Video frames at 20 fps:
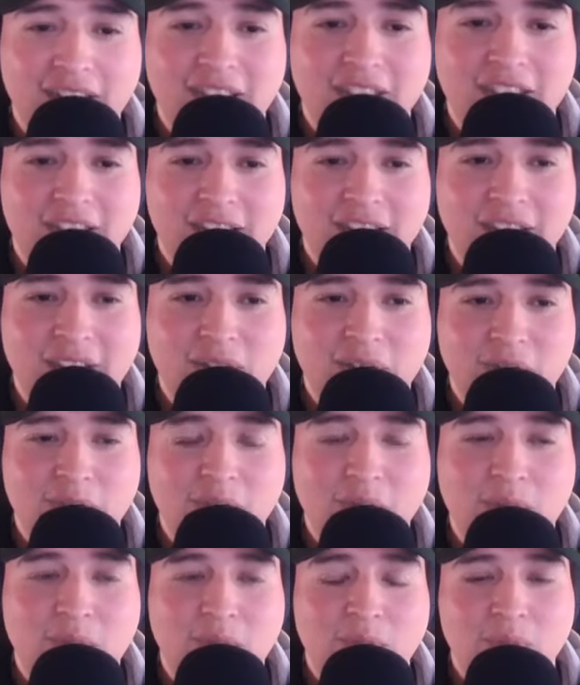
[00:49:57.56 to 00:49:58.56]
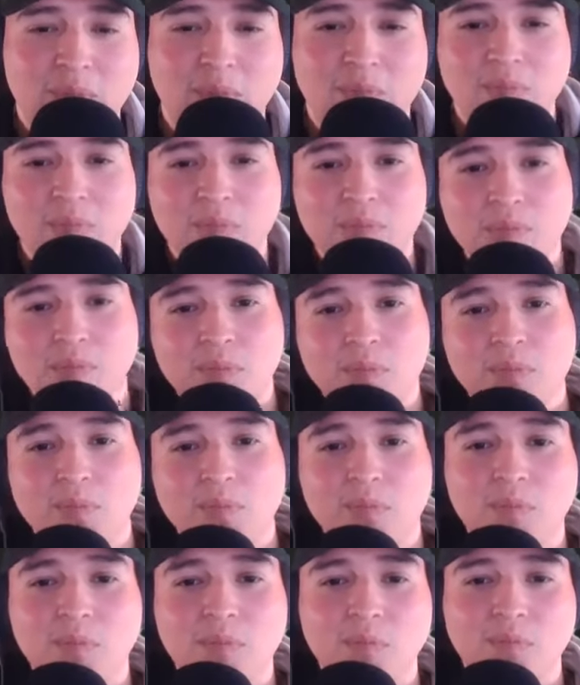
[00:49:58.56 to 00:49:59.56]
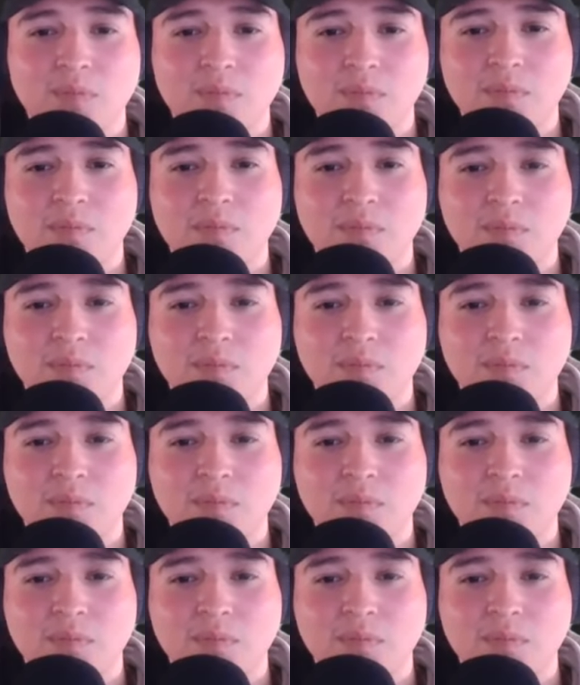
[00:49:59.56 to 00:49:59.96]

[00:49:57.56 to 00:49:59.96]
I was crossing an arroyo in New